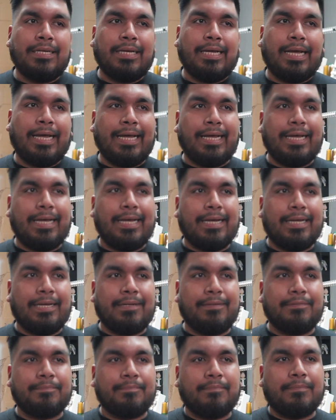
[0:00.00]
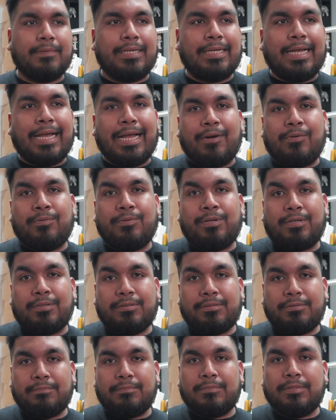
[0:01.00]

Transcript: and yeah, who knows,